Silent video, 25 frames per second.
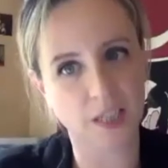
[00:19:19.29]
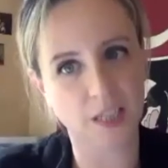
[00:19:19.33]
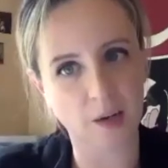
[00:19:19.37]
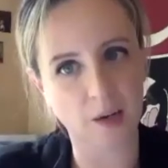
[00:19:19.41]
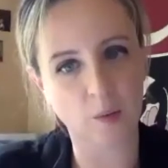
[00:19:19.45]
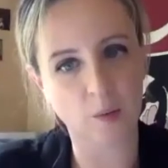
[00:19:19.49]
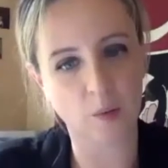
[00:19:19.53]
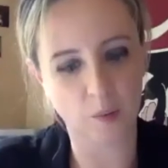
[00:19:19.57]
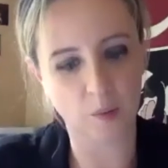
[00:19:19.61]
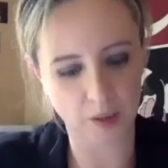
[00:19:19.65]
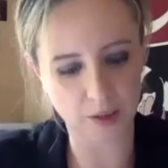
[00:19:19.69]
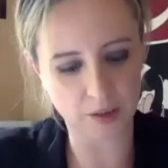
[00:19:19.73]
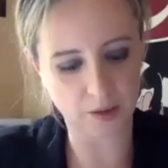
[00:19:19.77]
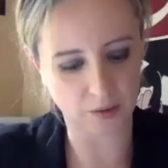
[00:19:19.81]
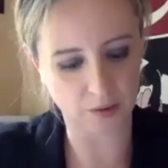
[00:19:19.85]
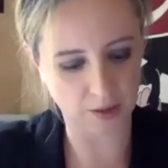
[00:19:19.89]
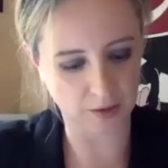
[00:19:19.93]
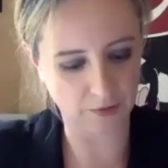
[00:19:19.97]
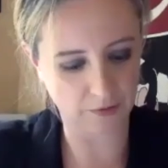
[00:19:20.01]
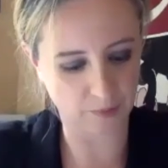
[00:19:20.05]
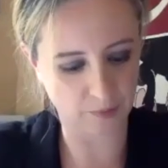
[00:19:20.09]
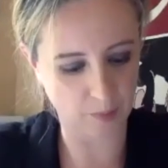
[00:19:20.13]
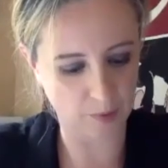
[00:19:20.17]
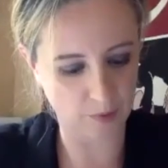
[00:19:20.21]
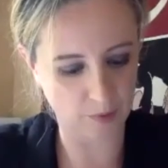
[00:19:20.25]
Yeah, we worked on
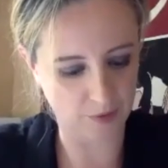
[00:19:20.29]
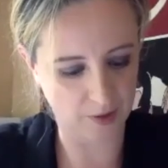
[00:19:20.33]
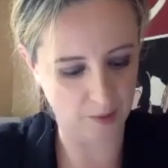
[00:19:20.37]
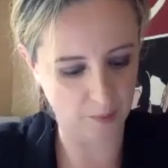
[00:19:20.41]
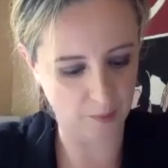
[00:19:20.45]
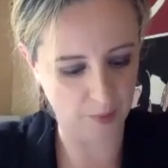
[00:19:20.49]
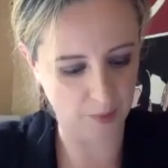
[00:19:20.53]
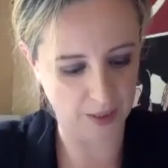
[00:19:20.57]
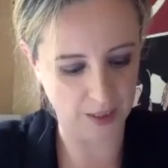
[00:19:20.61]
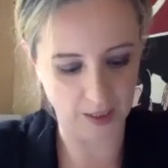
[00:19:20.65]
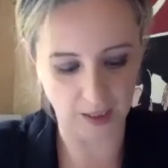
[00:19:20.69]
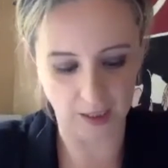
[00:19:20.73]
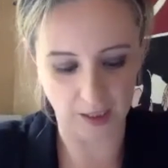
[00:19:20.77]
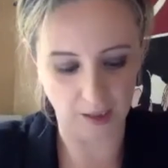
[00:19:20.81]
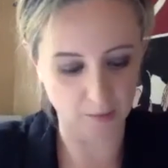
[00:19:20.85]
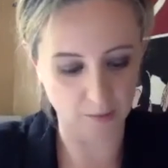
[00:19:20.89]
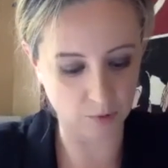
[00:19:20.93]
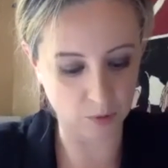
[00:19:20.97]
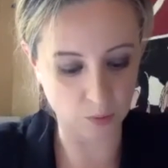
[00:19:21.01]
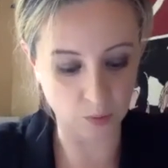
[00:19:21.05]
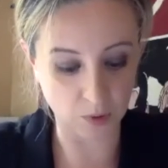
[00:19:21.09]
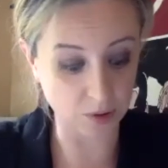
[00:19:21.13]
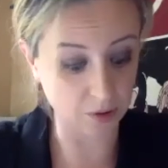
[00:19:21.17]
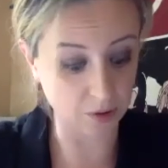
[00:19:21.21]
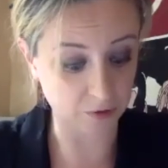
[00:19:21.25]
it from the very beginning. It
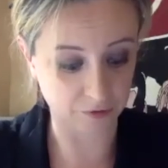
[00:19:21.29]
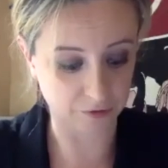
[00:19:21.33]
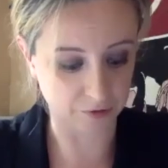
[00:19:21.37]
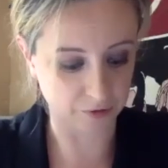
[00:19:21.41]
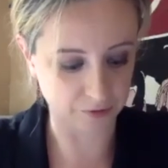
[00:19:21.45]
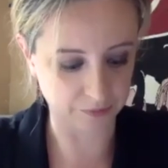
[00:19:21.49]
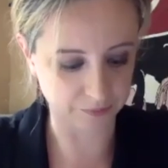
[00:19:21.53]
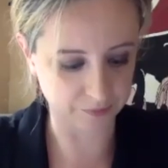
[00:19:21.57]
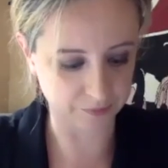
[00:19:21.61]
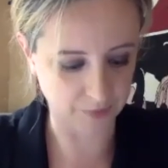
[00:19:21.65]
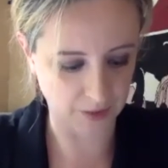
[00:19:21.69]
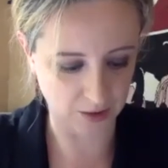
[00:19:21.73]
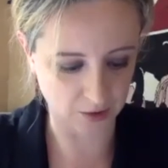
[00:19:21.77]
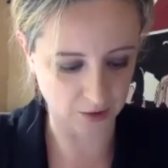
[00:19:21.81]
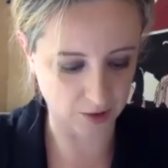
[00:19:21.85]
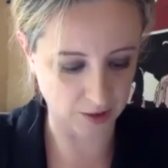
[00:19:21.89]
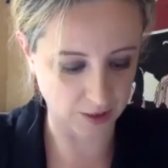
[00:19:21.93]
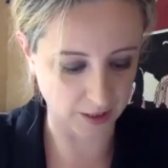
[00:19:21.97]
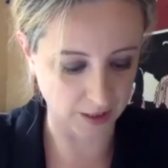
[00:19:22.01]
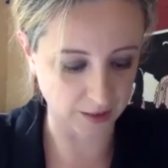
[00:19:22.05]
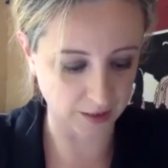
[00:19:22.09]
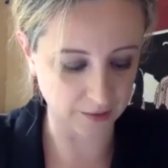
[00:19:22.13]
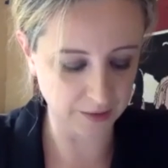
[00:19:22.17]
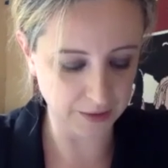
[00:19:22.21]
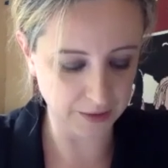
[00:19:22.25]
was wonderful,
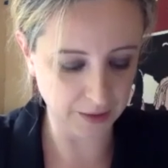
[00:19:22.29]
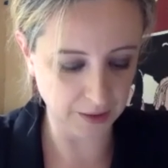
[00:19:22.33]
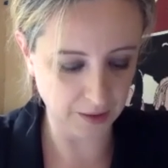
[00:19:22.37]
actually.